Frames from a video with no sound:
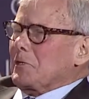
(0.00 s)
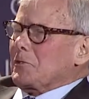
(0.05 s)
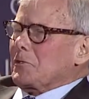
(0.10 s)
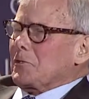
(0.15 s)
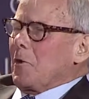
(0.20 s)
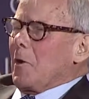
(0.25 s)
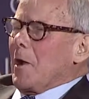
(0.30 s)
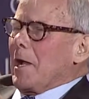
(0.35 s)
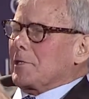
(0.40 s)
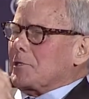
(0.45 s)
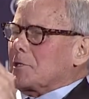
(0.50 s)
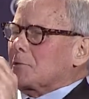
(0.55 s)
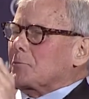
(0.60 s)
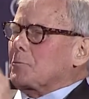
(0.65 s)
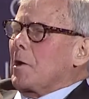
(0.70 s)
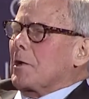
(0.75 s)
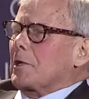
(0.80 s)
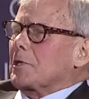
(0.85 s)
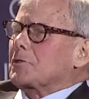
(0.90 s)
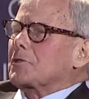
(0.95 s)
So I
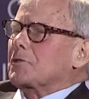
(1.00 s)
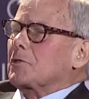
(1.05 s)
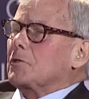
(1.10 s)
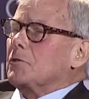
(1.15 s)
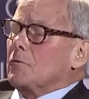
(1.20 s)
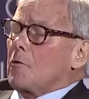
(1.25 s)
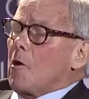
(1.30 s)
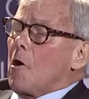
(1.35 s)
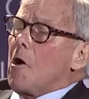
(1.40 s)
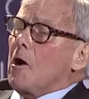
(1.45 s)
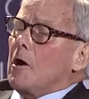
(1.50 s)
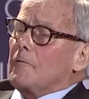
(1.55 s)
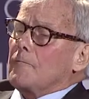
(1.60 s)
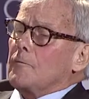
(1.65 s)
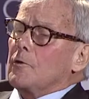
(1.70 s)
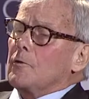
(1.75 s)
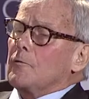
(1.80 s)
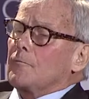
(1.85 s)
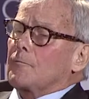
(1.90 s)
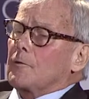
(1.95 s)
just want to salute all
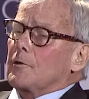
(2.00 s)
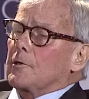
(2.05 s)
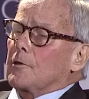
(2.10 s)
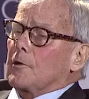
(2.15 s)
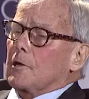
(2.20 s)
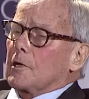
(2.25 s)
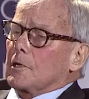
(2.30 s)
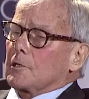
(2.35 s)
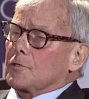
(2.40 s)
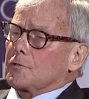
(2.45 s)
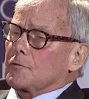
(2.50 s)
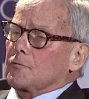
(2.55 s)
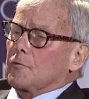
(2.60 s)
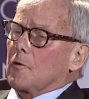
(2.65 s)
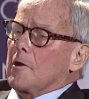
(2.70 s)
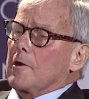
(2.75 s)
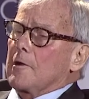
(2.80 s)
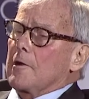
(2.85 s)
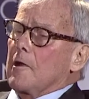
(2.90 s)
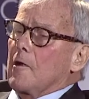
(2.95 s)
of you for your
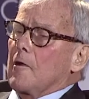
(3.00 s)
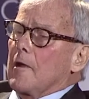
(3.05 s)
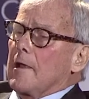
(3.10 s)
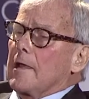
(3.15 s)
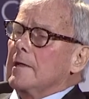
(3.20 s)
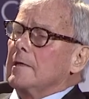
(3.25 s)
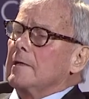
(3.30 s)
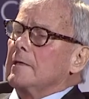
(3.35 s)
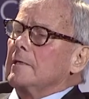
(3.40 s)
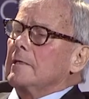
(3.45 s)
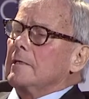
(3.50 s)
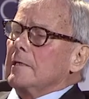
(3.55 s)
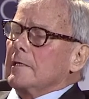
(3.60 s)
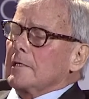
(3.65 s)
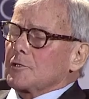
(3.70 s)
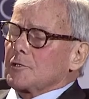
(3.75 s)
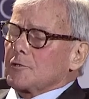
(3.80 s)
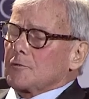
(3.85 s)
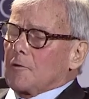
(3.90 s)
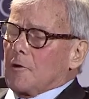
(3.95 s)
extraordinary,
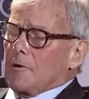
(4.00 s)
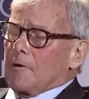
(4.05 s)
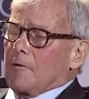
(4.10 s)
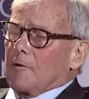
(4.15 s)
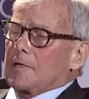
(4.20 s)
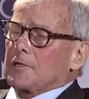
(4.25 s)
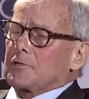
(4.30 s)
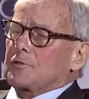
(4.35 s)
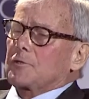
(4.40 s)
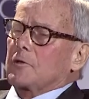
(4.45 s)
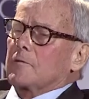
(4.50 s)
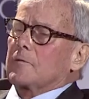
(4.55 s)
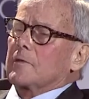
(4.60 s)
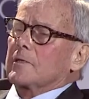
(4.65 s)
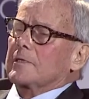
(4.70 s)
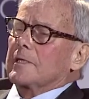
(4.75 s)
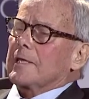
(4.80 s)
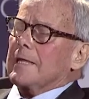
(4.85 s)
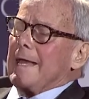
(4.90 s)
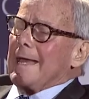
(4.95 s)
extraordinary
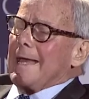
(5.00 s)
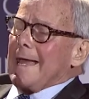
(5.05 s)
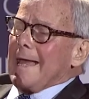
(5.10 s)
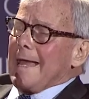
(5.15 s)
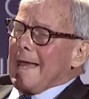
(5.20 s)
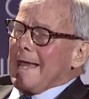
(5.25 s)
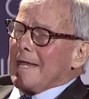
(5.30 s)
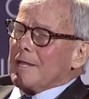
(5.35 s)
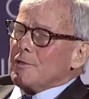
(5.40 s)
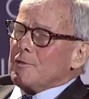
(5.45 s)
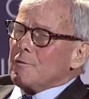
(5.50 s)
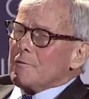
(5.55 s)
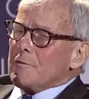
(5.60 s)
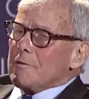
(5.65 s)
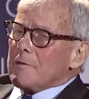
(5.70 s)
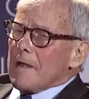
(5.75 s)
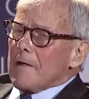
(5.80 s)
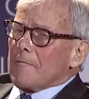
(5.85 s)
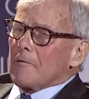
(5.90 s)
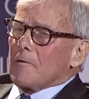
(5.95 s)
service and you
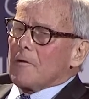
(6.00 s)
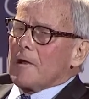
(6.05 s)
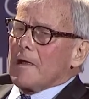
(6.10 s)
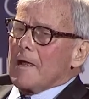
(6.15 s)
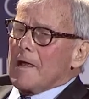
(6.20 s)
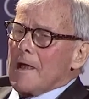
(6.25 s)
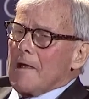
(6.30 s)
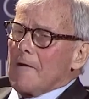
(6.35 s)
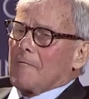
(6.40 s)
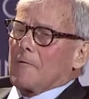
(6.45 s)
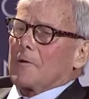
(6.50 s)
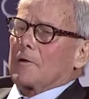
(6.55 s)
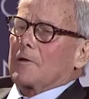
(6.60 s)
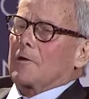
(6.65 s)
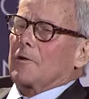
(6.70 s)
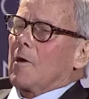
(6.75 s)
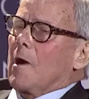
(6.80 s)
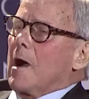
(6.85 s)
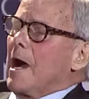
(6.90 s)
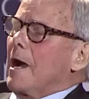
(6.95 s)
never, ever
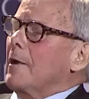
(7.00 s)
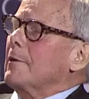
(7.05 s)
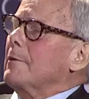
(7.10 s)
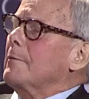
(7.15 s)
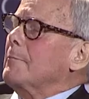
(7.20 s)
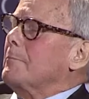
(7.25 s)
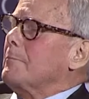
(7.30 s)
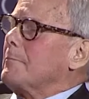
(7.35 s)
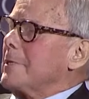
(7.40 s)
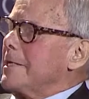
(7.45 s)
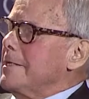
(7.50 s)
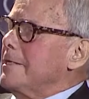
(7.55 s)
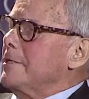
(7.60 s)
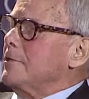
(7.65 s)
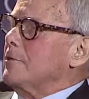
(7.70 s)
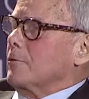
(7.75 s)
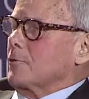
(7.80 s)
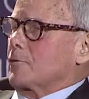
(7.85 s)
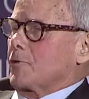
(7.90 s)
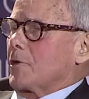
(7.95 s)
go out
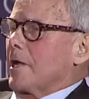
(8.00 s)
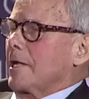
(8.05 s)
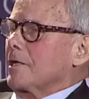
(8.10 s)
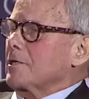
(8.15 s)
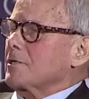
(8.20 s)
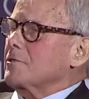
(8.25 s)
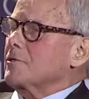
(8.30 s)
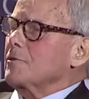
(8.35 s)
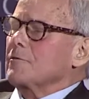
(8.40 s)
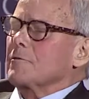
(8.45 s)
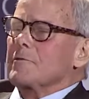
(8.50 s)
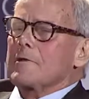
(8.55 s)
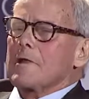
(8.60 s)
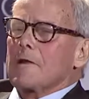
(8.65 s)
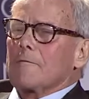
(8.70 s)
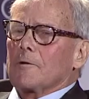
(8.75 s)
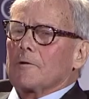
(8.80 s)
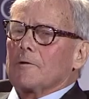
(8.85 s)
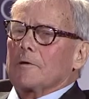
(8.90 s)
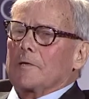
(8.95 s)
beating your chest. You're
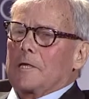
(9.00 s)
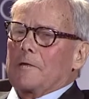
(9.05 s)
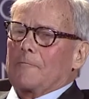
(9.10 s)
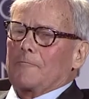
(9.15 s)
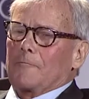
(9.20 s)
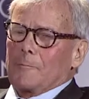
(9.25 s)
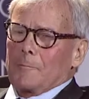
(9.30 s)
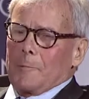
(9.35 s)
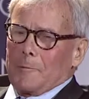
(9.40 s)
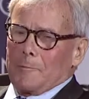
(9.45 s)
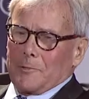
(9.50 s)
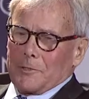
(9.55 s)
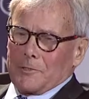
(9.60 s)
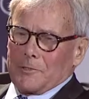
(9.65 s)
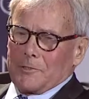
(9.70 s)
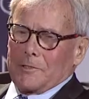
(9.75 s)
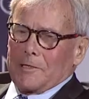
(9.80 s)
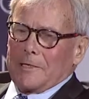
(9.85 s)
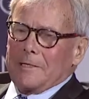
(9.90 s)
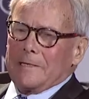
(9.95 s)
never looking for
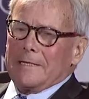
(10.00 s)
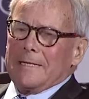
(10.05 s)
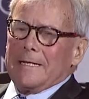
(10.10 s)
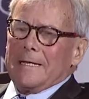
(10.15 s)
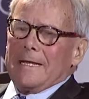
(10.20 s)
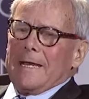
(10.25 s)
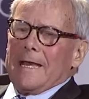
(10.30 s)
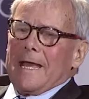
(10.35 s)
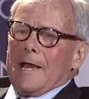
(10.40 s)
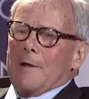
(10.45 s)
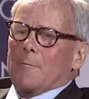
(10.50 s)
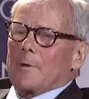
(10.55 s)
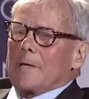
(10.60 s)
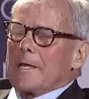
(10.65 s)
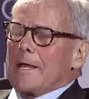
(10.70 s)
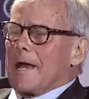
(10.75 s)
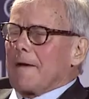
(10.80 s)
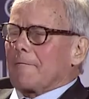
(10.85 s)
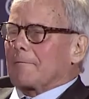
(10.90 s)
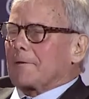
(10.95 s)
publicity. And
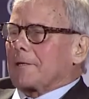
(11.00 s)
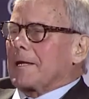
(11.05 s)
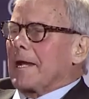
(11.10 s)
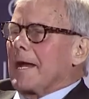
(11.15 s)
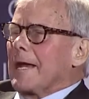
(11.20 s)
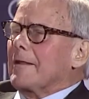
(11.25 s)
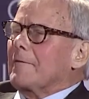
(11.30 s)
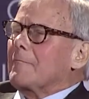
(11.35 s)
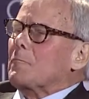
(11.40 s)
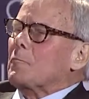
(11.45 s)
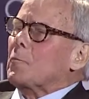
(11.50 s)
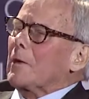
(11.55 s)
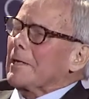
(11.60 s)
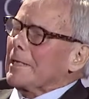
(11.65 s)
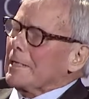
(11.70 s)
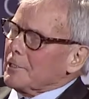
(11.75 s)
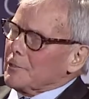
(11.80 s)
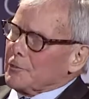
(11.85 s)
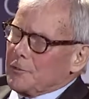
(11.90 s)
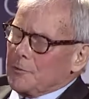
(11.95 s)
we have to kind of
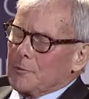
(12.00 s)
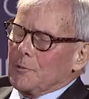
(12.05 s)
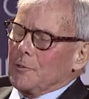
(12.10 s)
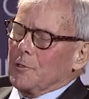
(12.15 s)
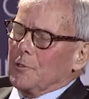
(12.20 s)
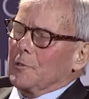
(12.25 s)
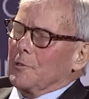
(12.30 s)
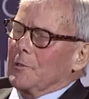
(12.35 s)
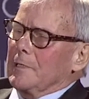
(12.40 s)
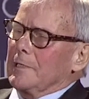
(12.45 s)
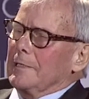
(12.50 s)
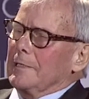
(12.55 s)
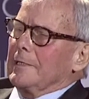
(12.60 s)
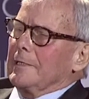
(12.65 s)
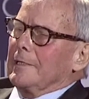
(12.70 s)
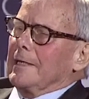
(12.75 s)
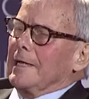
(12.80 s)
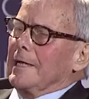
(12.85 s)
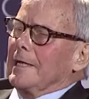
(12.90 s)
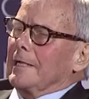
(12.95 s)
bring it to you.
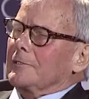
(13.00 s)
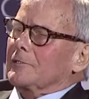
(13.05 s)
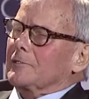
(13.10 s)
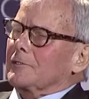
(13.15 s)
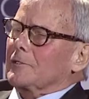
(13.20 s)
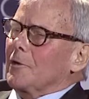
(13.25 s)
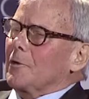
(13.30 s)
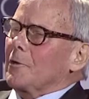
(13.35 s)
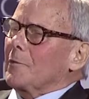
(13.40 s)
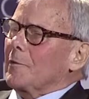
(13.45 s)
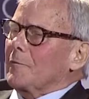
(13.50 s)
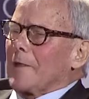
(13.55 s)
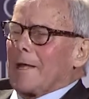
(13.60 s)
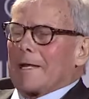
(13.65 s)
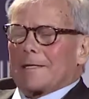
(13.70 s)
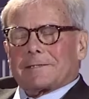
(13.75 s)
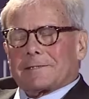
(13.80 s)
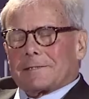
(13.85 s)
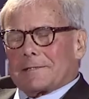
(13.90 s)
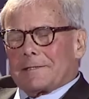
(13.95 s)
And so
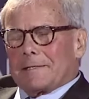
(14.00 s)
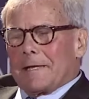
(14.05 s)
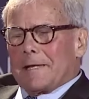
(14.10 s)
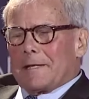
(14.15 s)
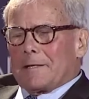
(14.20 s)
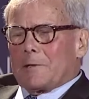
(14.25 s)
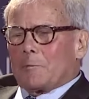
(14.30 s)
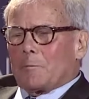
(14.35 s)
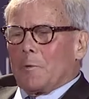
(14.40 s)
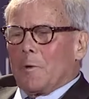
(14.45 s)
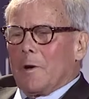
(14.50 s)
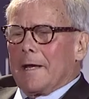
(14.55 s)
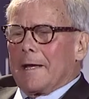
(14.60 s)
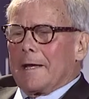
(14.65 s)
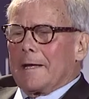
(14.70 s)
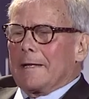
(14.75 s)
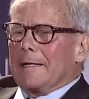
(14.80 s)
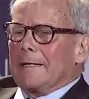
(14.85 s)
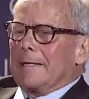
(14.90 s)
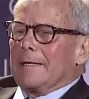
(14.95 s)
that's the Canadian
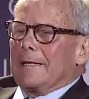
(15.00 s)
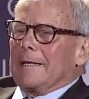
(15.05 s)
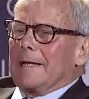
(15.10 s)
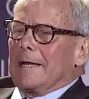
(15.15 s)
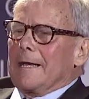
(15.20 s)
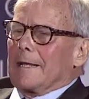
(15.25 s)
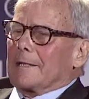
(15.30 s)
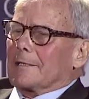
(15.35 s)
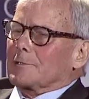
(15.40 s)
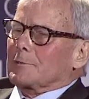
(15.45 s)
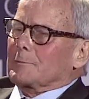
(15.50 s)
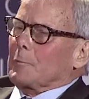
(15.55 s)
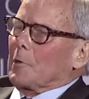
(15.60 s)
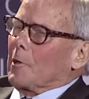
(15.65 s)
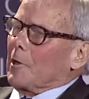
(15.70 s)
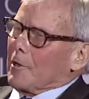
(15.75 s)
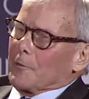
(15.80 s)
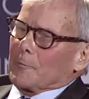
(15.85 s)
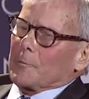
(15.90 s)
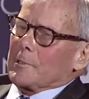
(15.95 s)
way. And it's
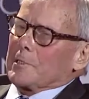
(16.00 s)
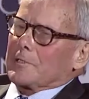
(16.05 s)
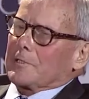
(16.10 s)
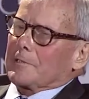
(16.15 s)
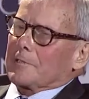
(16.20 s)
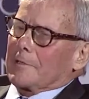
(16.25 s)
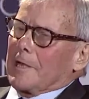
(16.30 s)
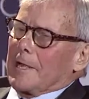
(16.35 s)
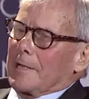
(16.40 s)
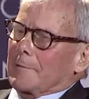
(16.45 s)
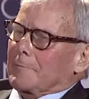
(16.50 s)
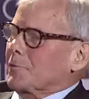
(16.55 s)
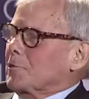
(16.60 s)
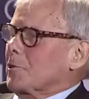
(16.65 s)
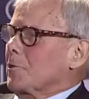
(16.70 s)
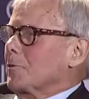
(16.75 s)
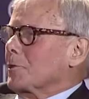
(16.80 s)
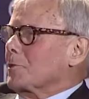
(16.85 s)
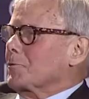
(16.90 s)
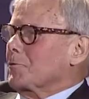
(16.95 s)
part of the reason that I am
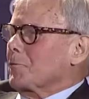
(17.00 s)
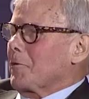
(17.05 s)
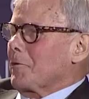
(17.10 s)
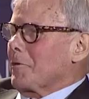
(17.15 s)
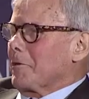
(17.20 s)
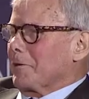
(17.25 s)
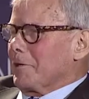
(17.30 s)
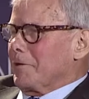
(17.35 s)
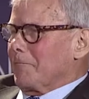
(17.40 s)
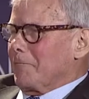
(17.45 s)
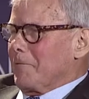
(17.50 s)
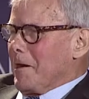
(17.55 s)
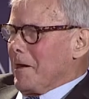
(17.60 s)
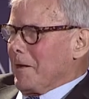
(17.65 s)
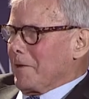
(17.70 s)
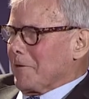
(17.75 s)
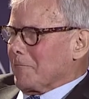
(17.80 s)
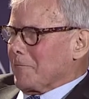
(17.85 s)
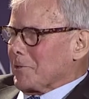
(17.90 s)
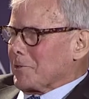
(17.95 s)
so extraordinarily
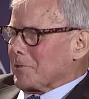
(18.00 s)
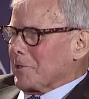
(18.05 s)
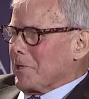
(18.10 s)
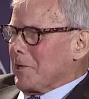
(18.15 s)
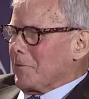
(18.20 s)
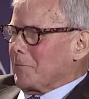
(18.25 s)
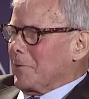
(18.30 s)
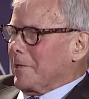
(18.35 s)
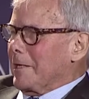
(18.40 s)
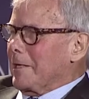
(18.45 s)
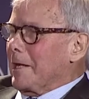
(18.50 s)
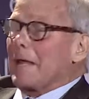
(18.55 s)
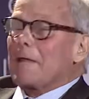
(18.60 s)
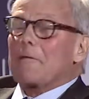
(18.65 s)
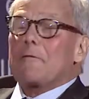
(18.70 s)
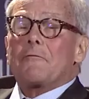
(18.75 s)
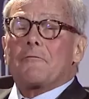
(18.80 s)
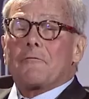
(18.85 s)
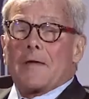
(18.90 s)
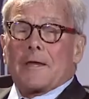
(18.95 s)
fond of this country. And
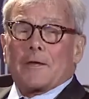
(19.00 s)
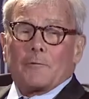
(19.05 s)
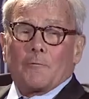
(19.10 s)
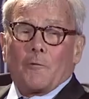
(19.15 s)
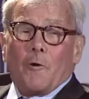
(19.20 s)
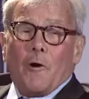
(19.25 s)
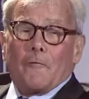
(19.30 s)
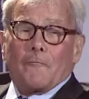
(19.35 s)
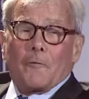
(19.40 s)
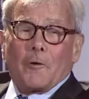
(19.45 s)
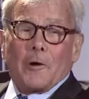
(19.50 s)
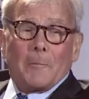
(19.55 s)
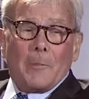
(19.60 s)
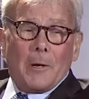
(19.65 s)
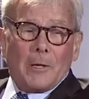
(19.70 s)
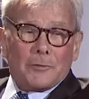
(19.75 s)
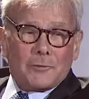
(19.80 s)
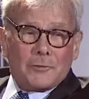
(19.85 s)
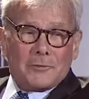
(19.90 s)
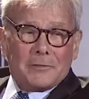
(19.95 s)
I thank you all very
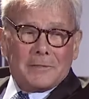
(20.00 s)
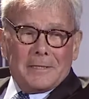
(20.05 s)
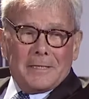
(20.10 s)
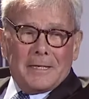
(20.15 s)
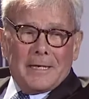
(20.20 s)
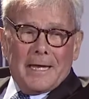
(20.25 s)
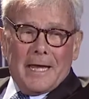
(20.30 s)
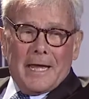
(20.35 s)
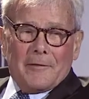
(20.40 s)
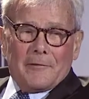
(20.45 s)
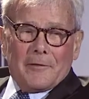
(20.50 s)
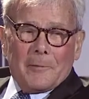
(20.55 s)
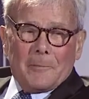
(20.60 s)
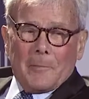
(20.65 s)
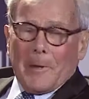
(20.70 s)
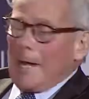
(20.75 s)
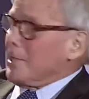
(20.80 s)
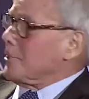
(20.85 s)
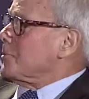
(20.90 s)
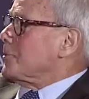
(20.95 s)
much and the
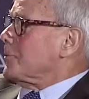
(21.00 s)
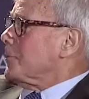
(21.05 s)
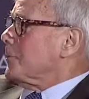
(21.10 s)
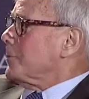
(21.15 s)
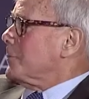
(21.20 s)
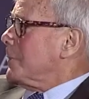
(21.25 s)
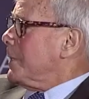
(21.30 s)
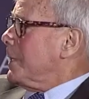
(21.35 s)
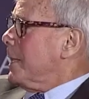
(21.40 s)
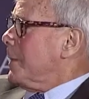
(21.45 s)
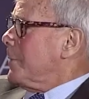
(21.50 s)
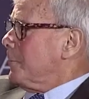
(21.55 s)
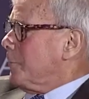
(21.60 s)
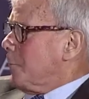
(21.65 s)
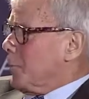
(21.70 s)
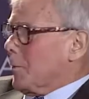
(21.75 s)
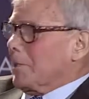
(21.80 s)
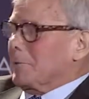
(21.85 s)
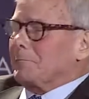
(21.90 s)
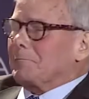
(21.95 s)
ambassador and
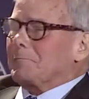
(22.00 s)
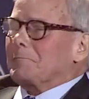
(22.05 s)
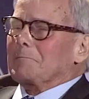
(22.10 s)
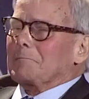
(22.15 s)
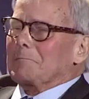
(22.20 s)
the